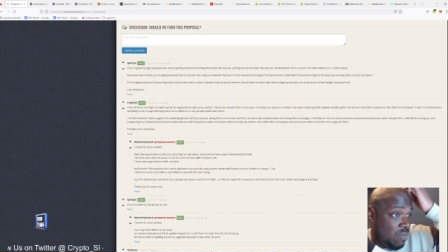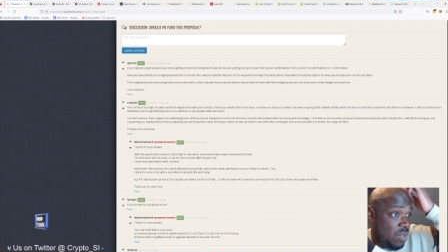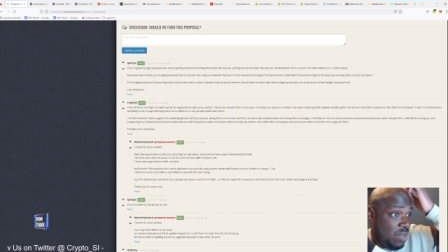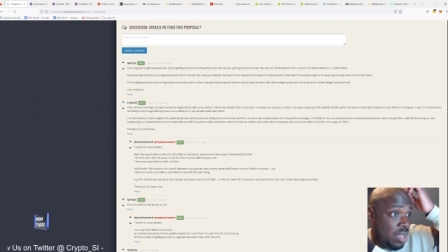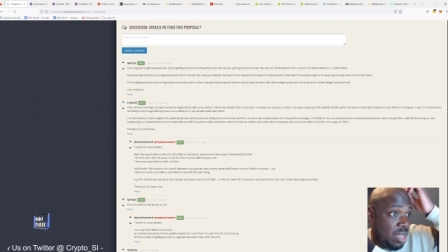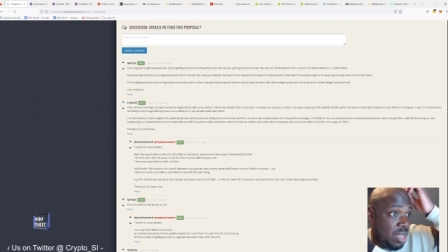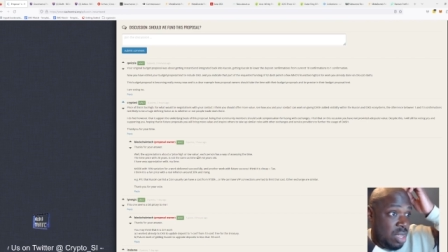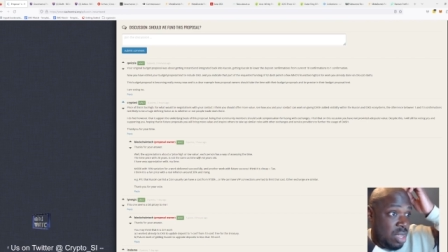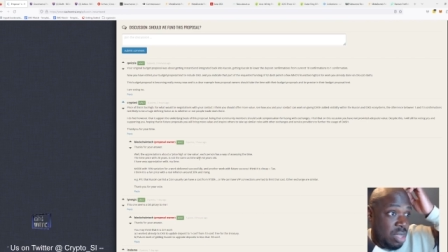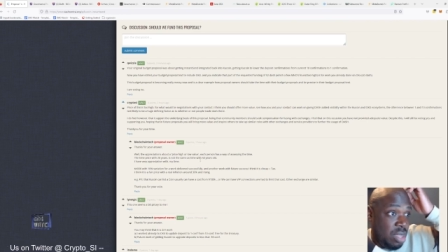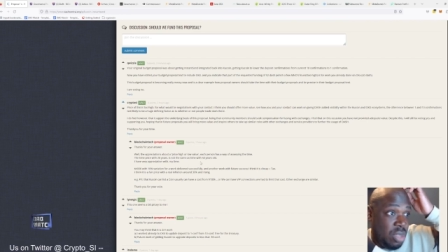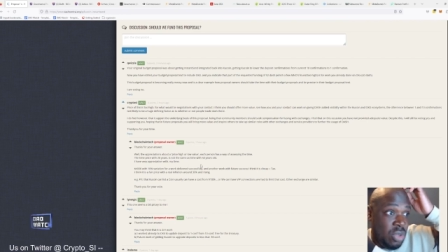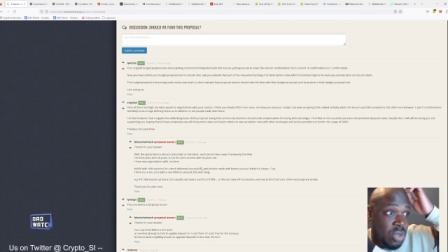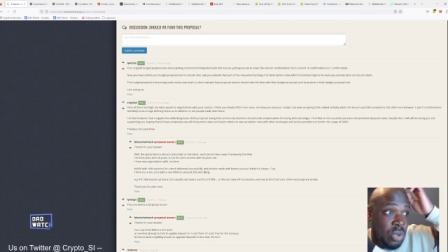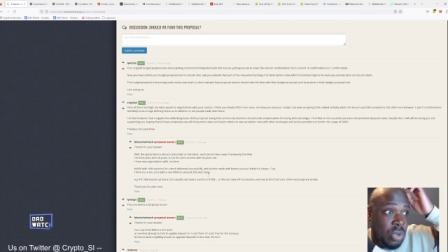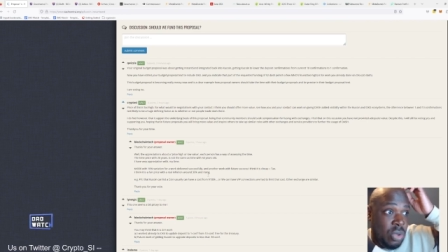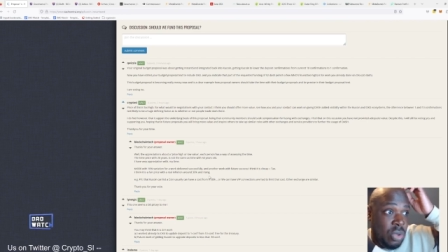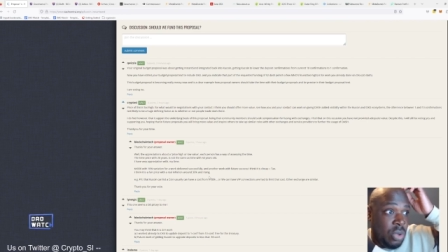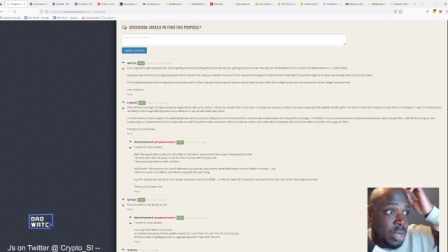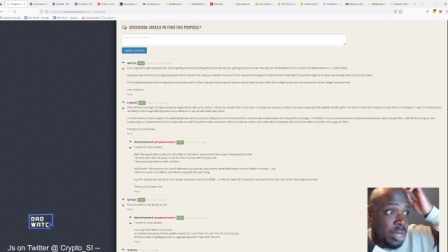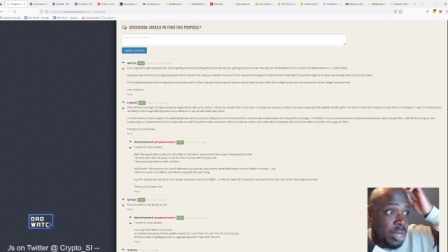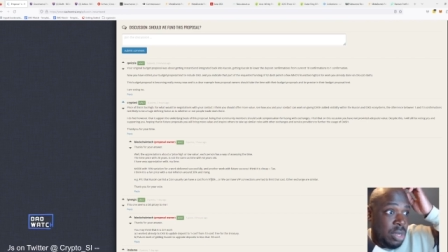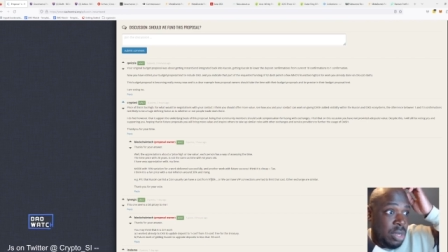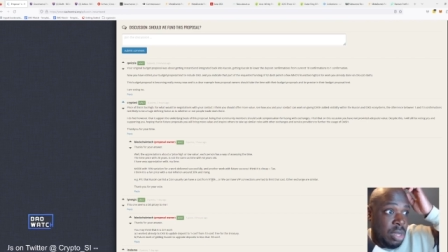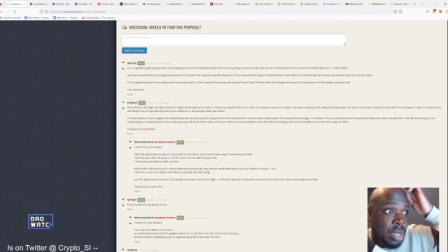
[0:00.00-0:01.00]
uh
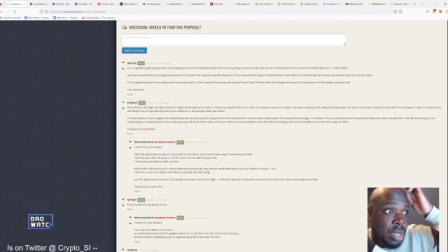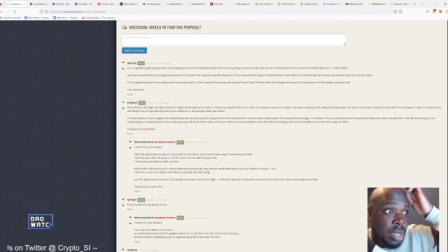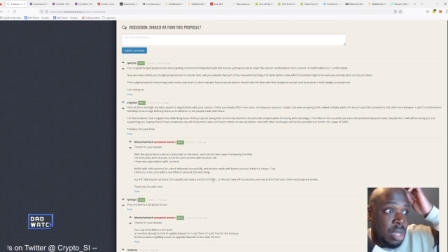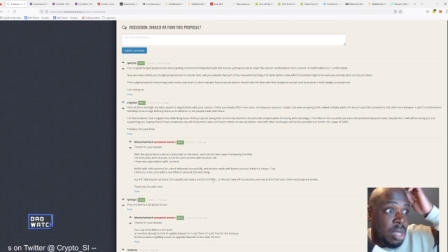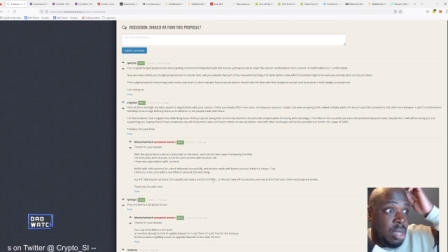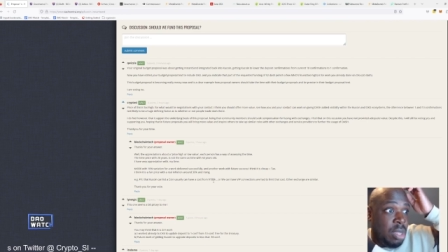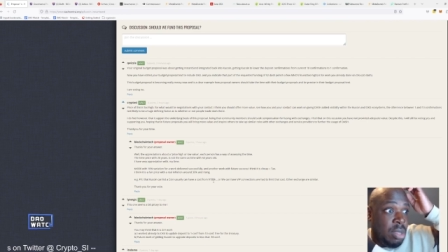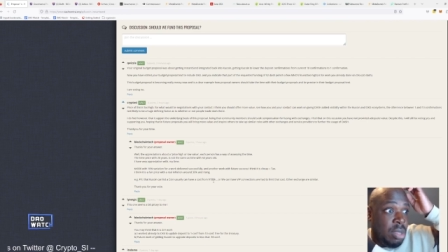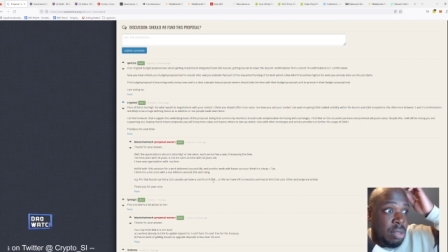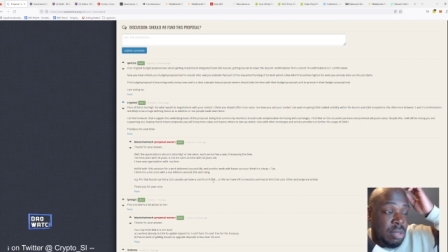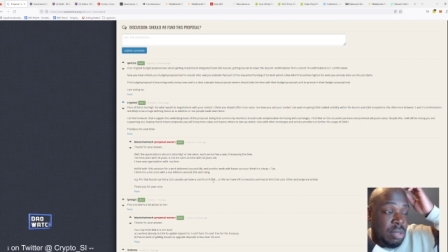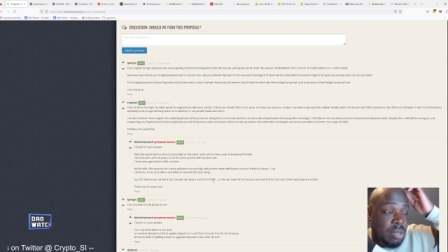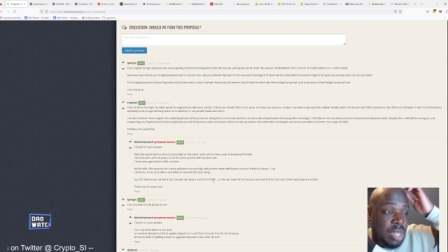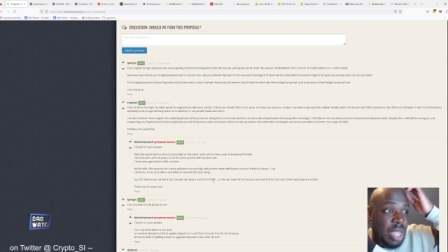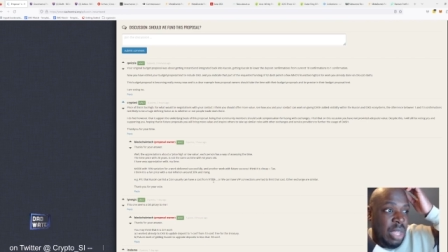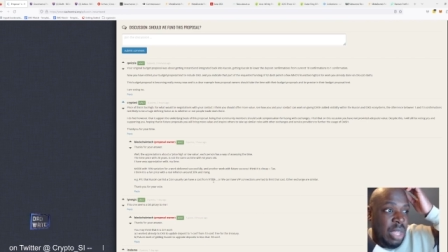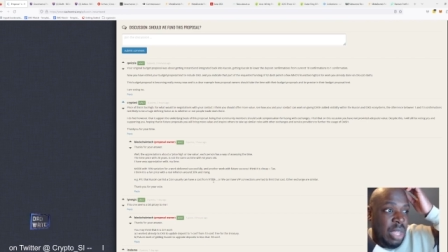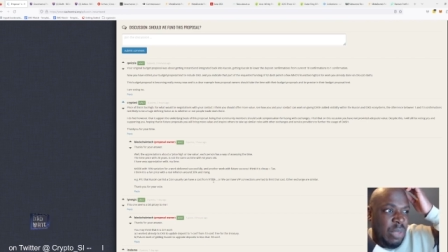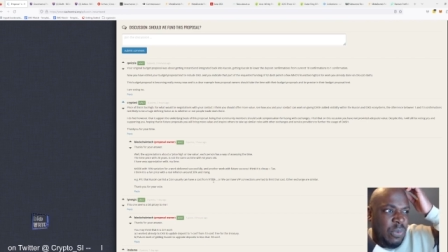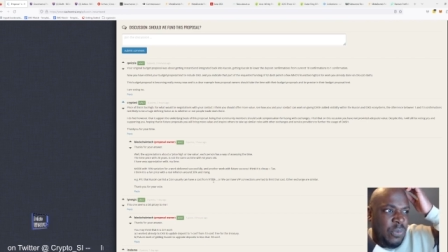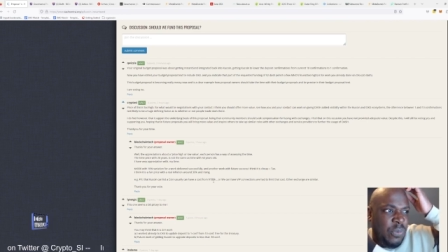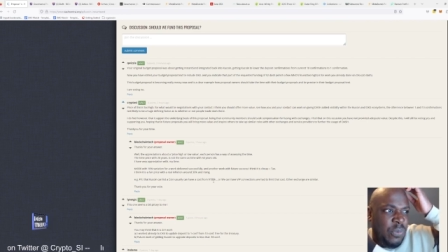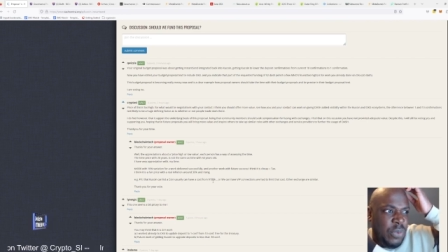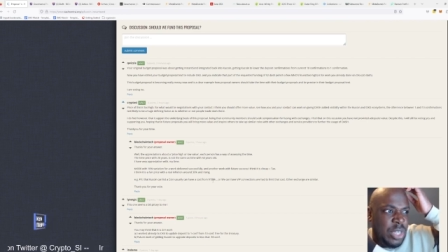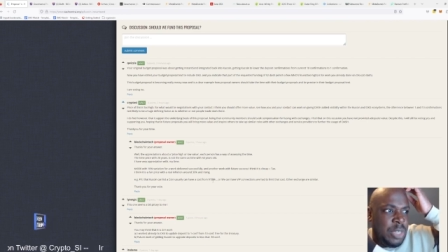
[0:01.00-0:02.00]
KuCoin, they
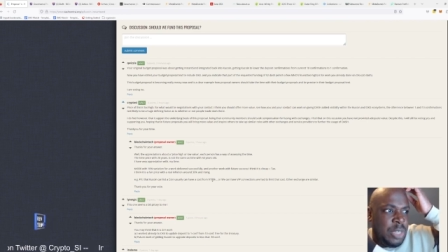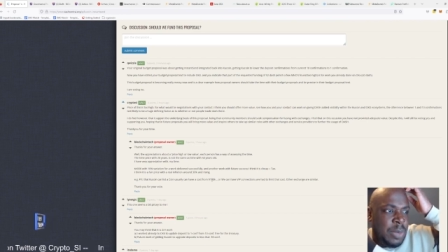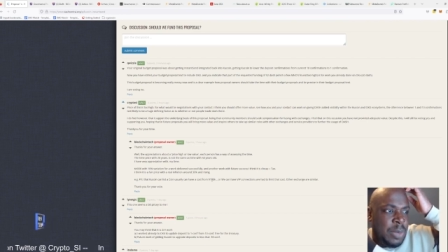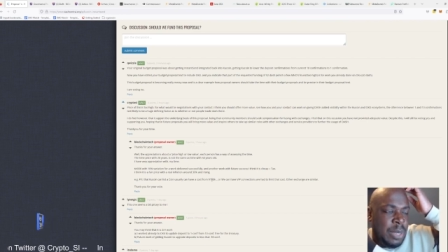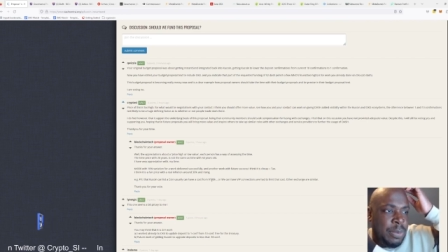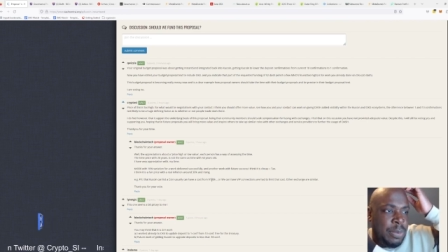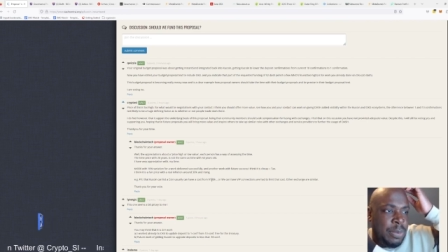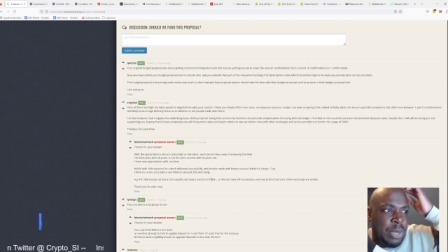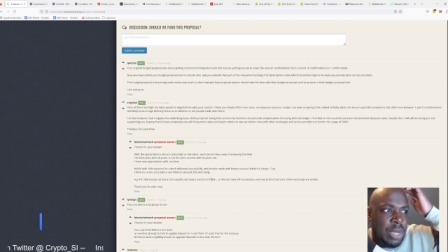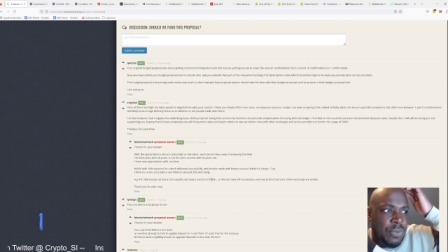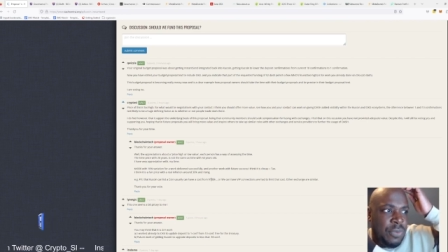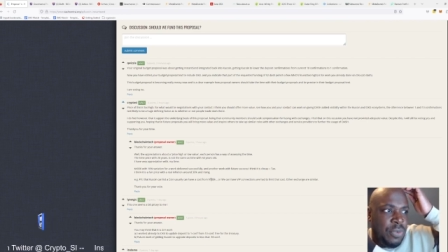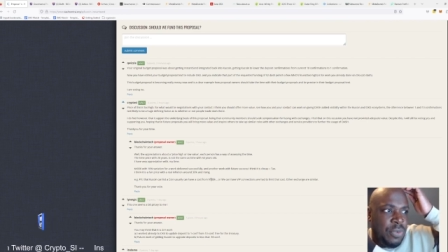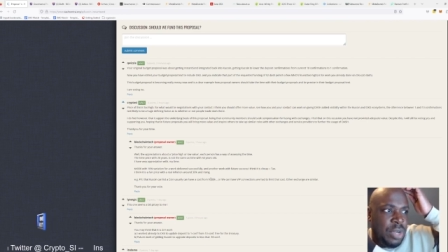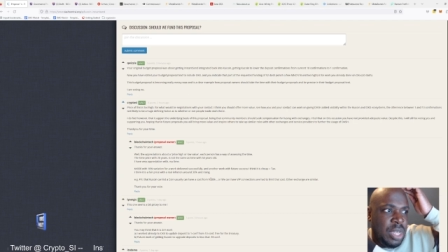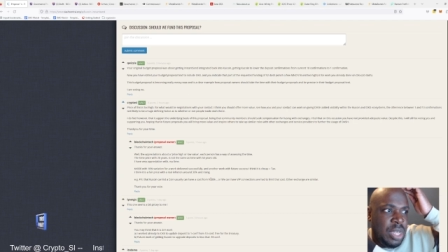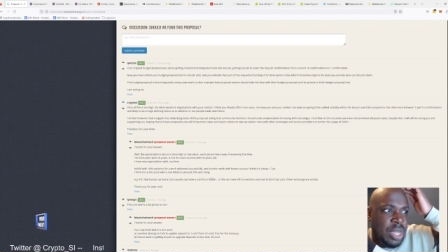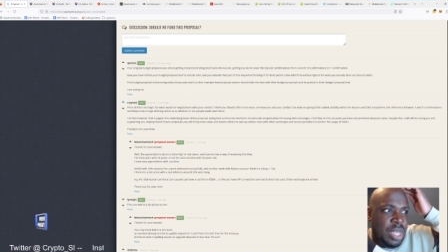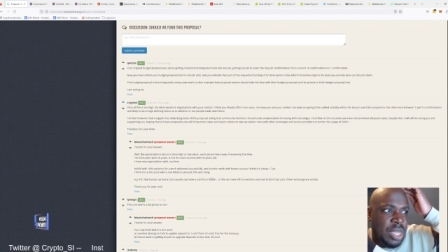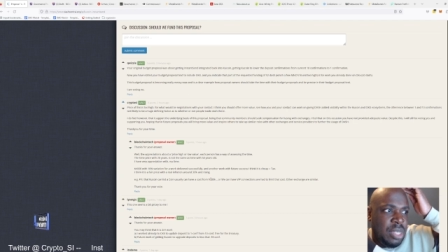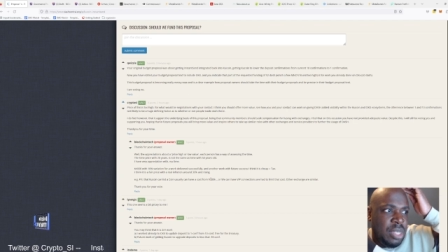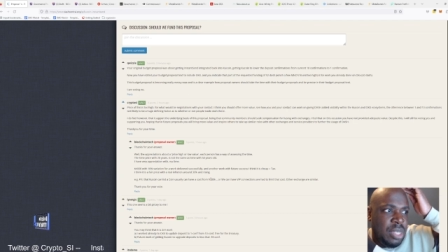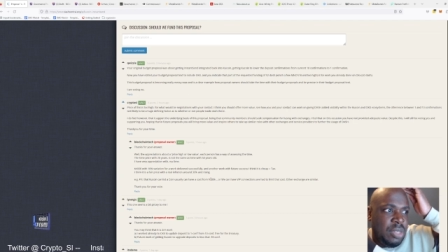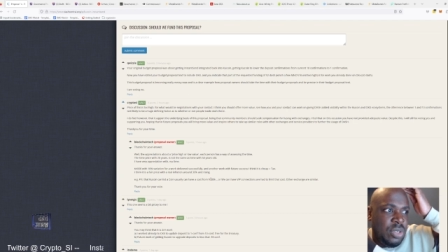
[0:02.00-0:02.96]
will fleece people every day